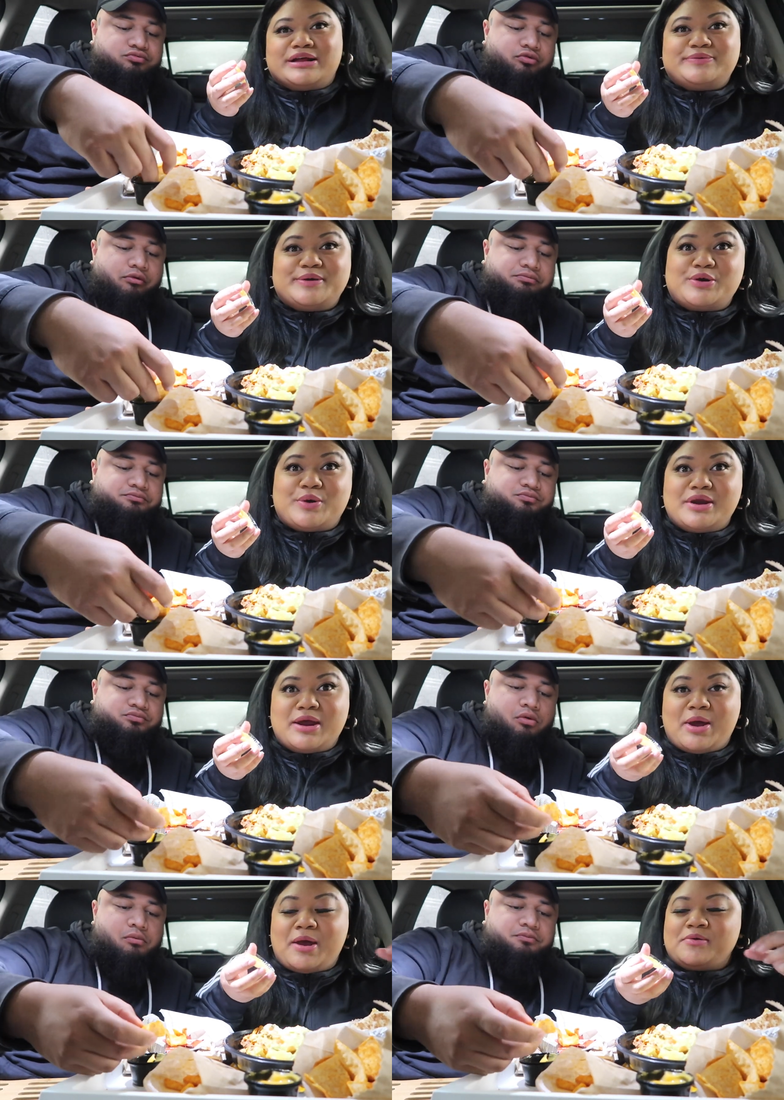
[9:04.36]
Speaker 1: that's been going
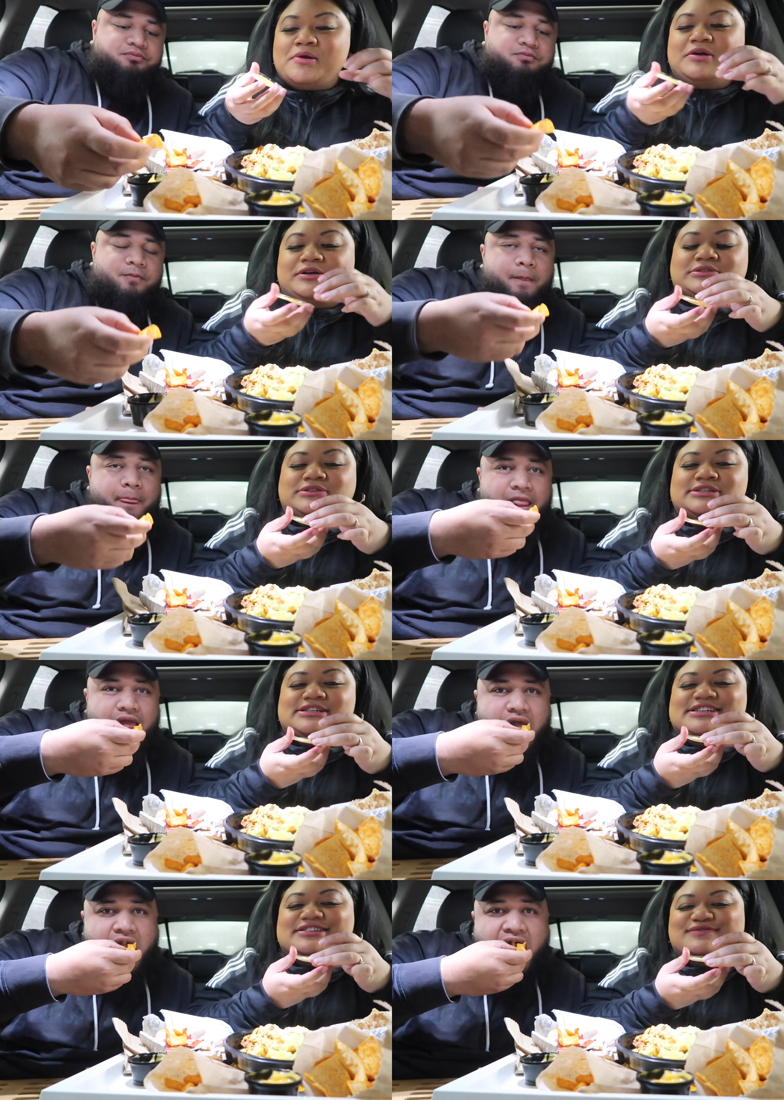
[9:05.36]
down
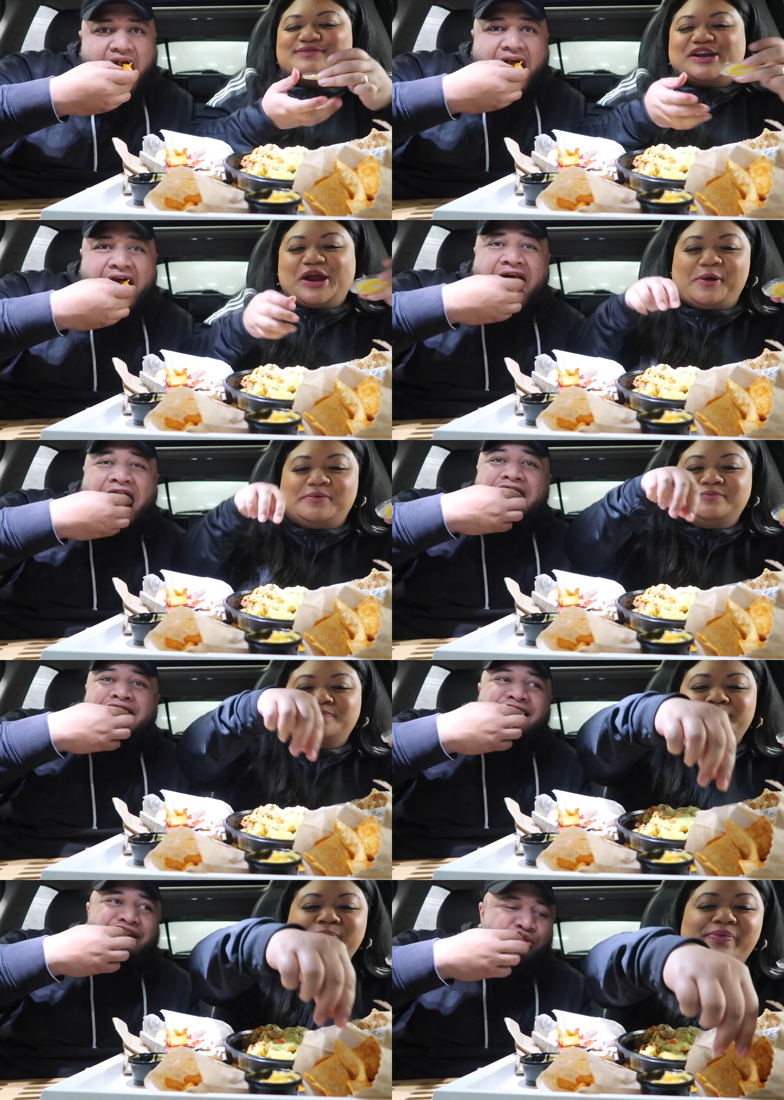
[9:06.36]

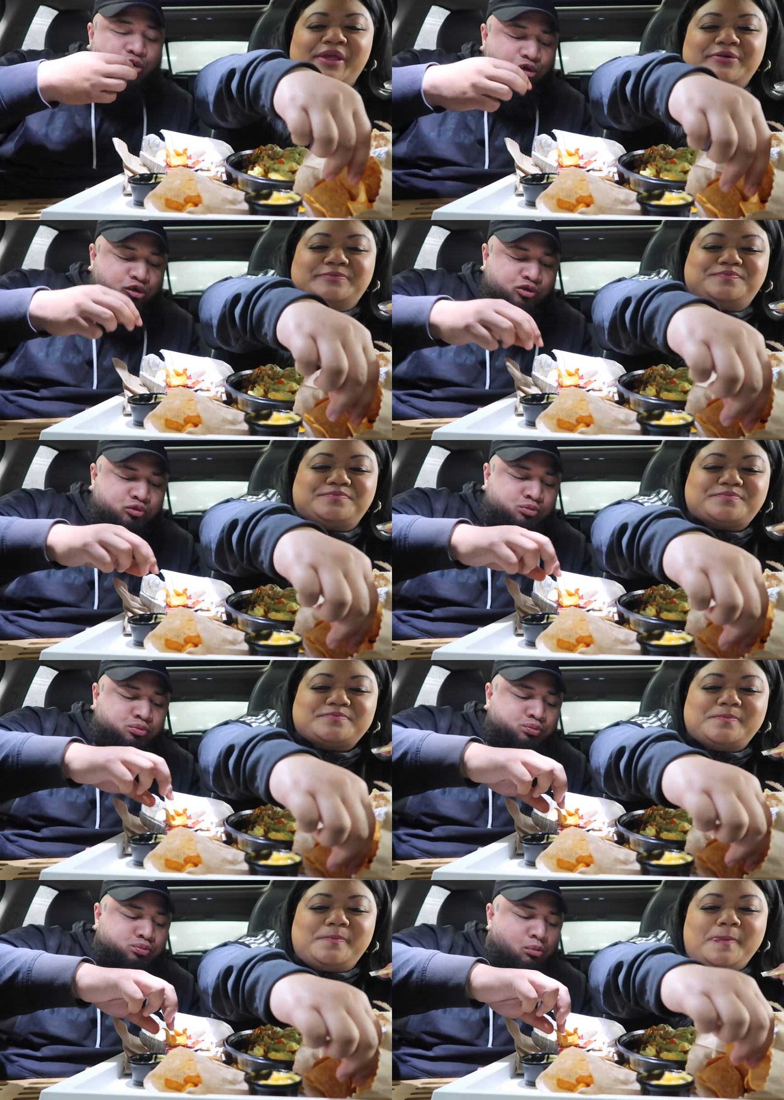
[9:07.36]
huh?
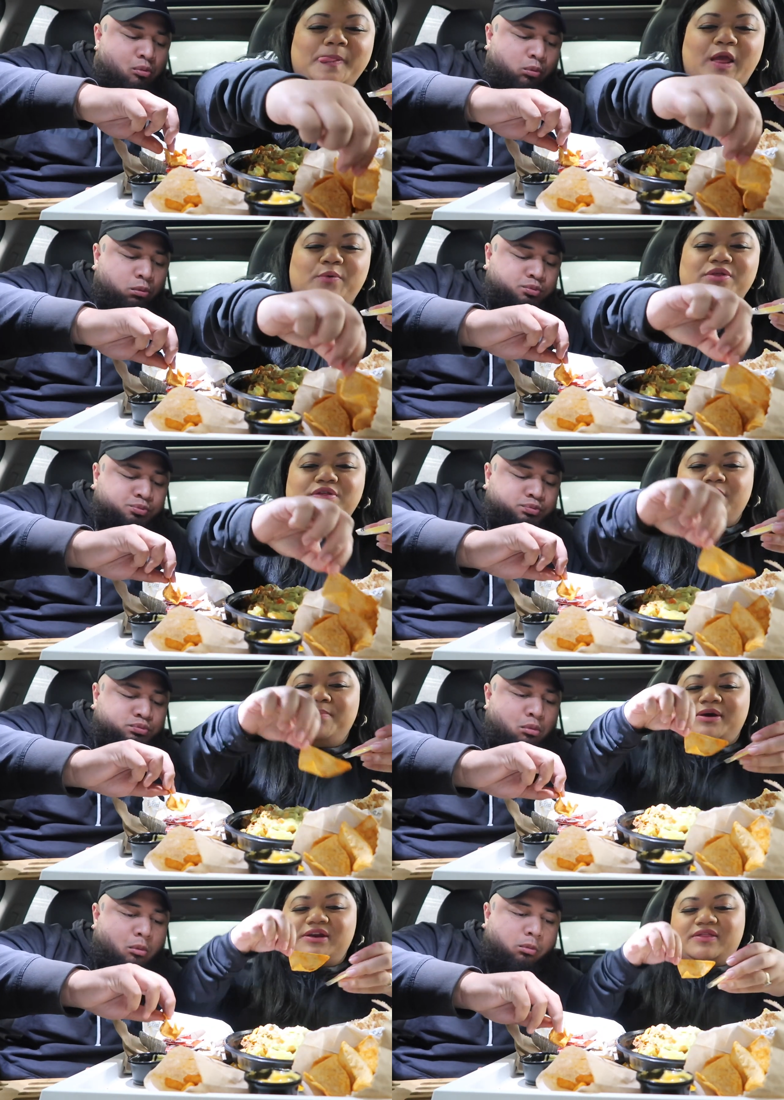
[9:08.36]
with your
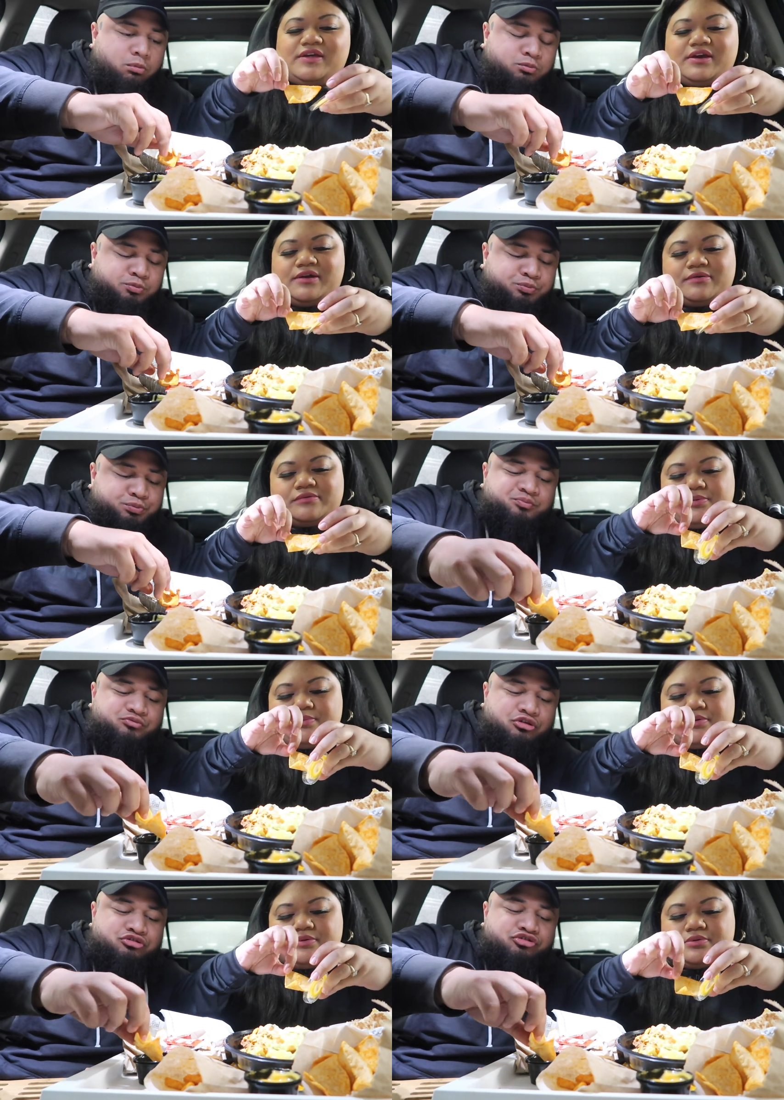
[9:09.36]
buddy there
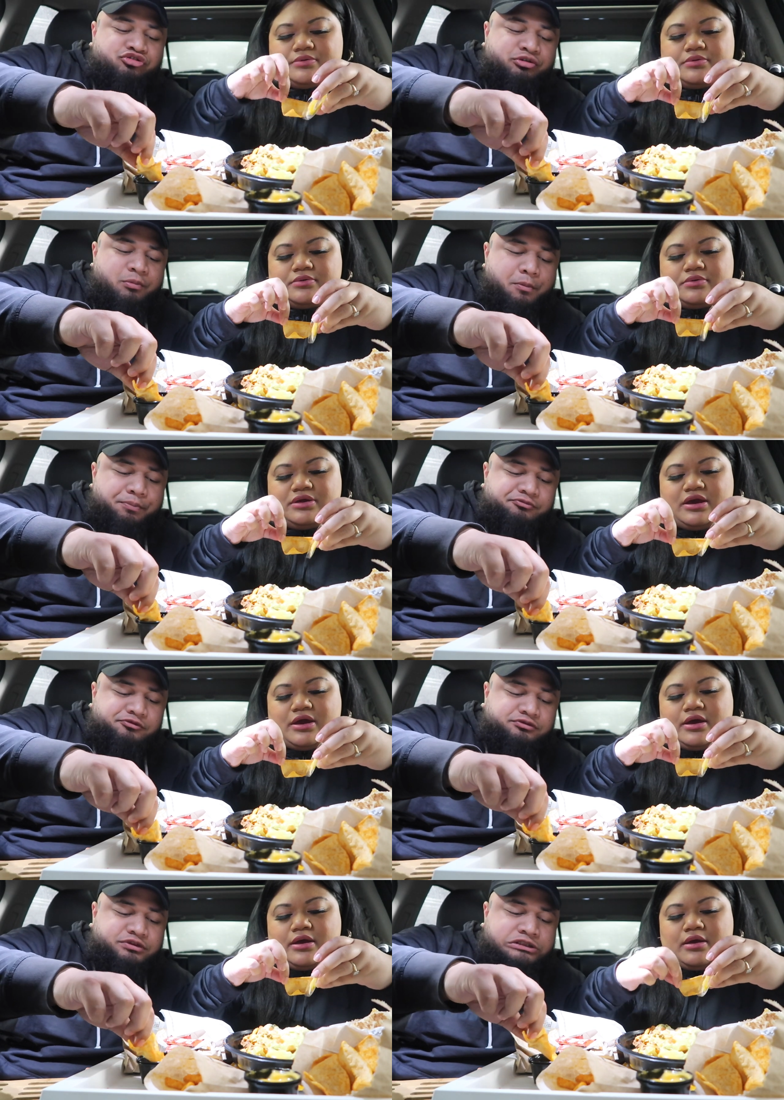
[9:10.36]
Speaker 2: on youtube
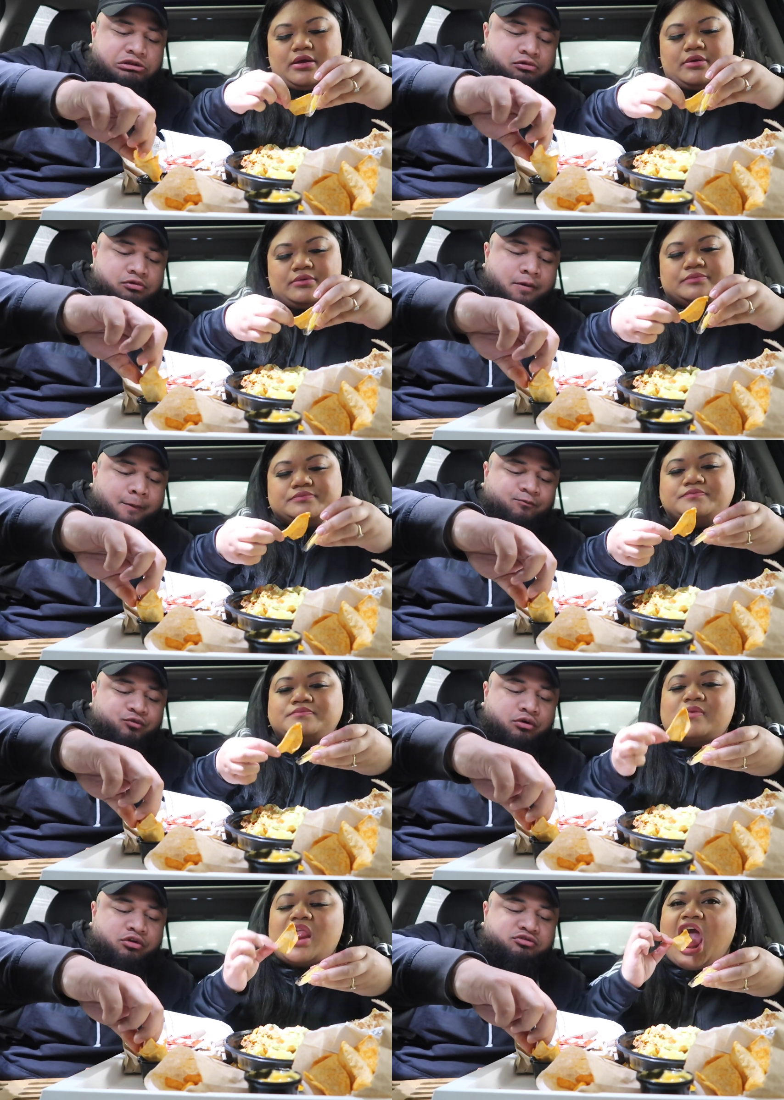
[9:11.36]
yeah
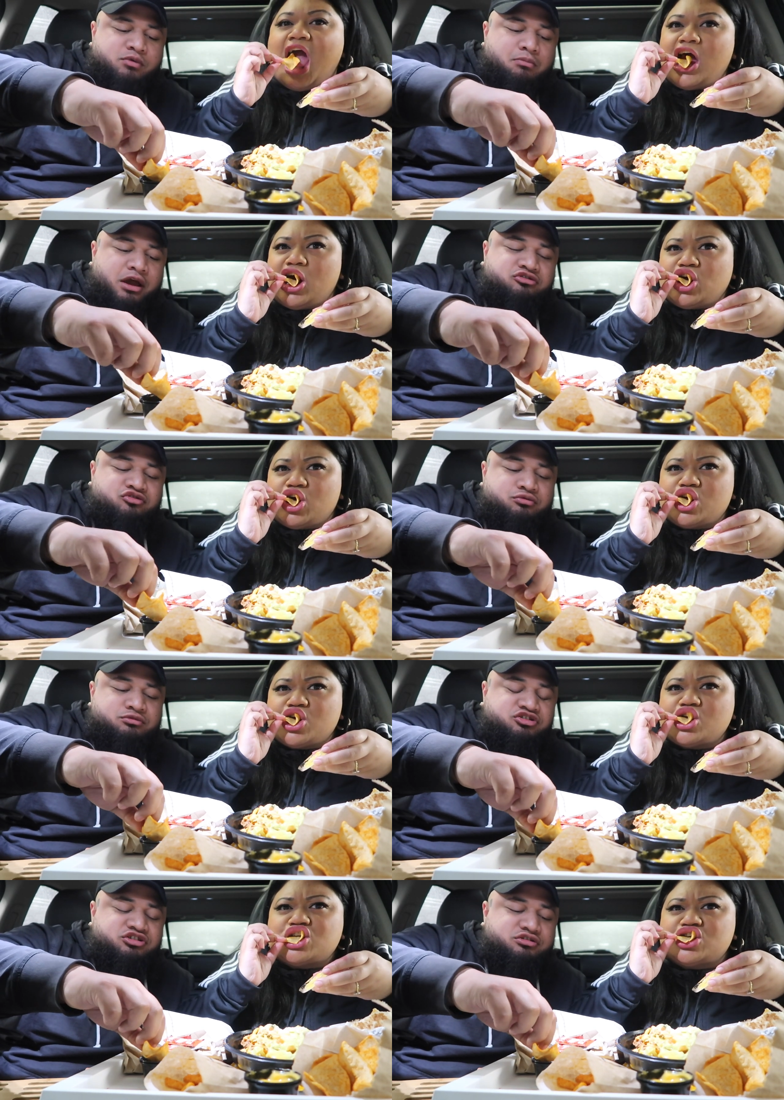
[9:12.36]
no, where's my mate? He's gone
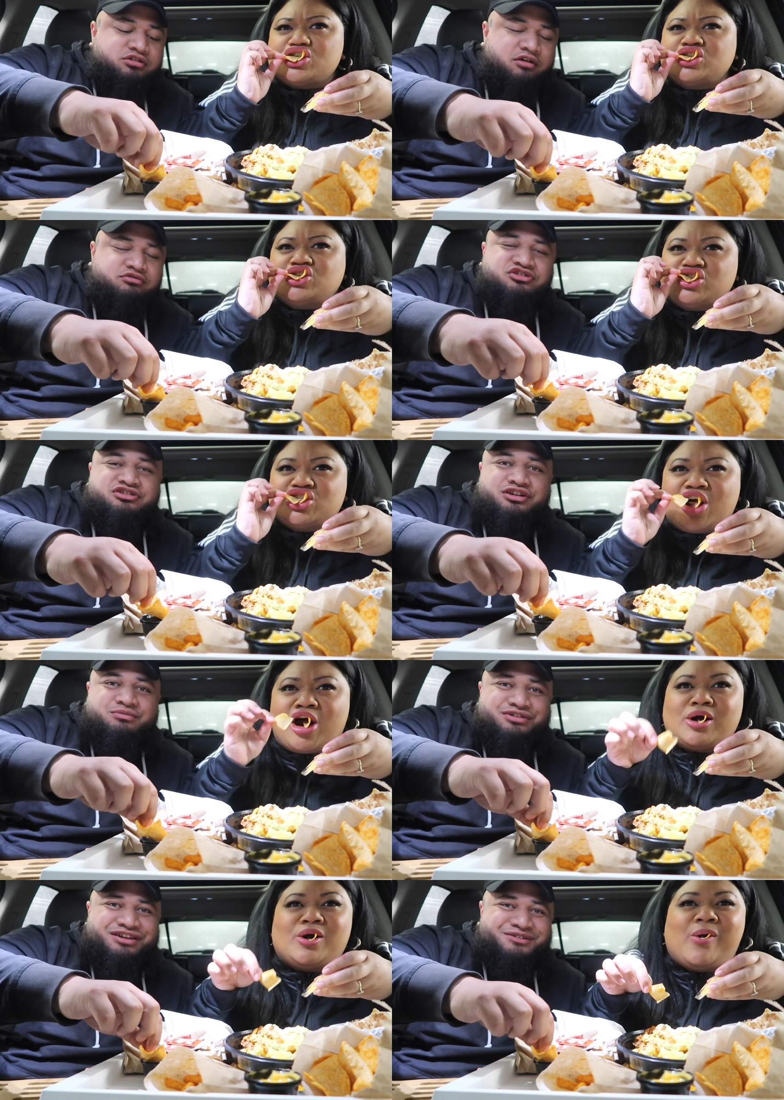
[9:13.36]
missing. I haven't seen
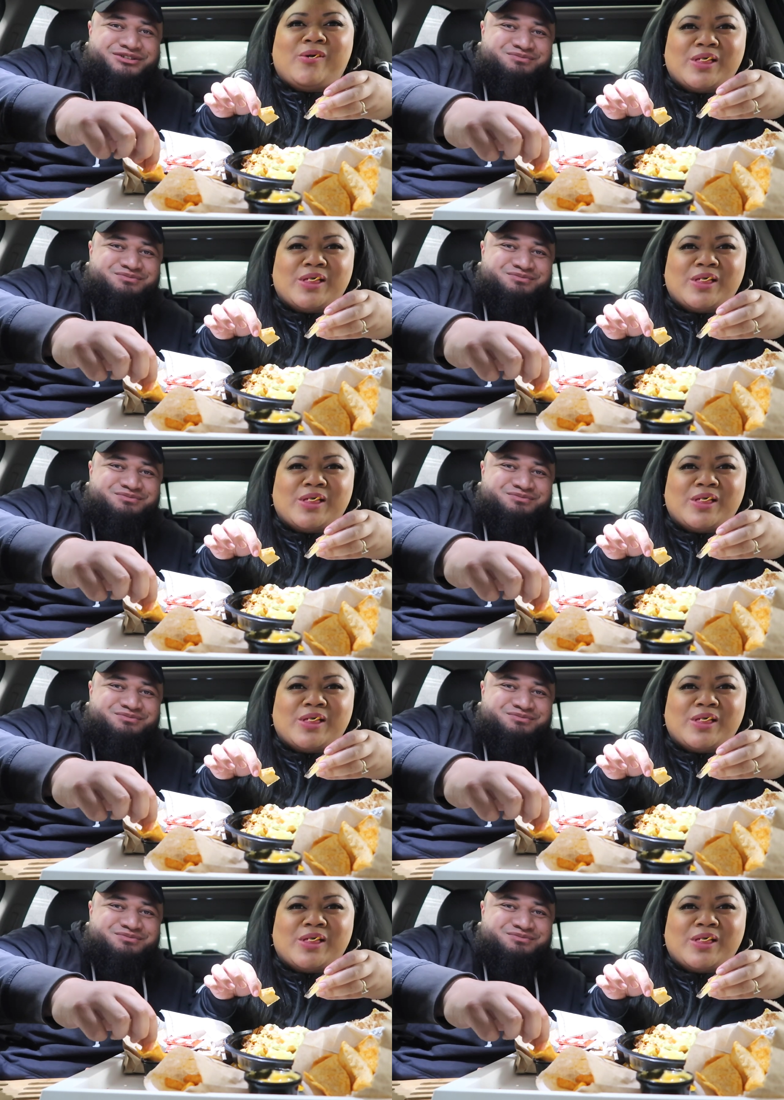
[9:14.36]
him.